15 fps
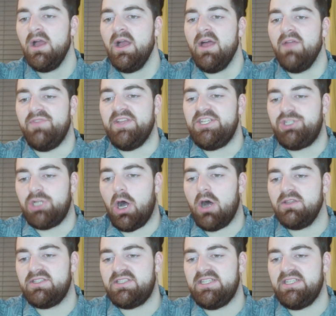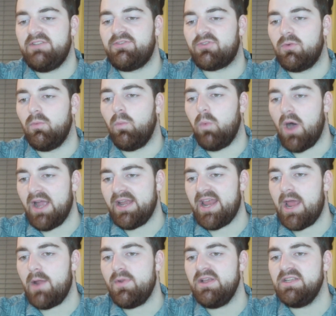These chances from wide
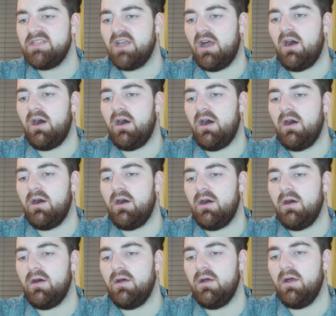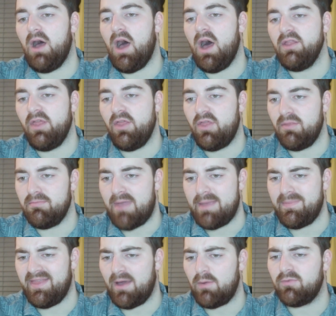areas are, other than maybe
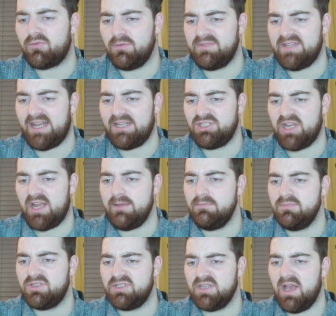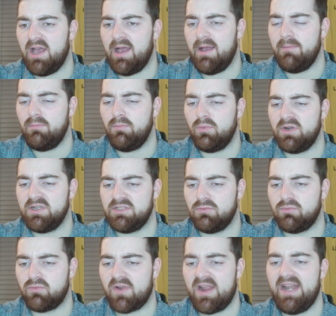that one from Dan James, where it's a
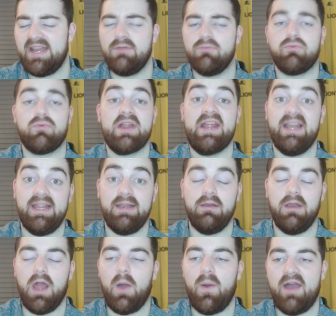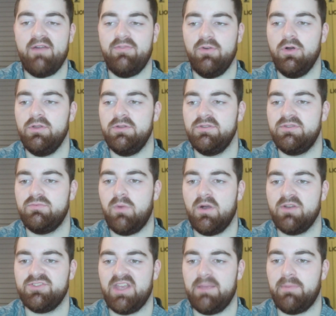really, really low effort and well
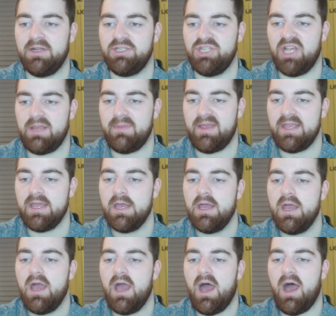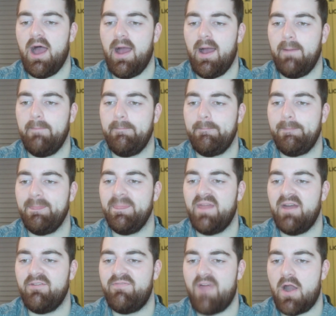saved by Jamie,
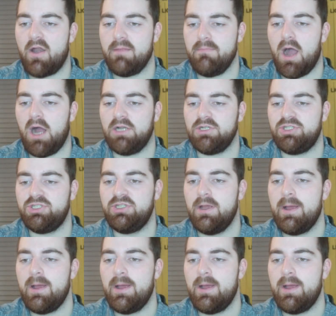they're very much,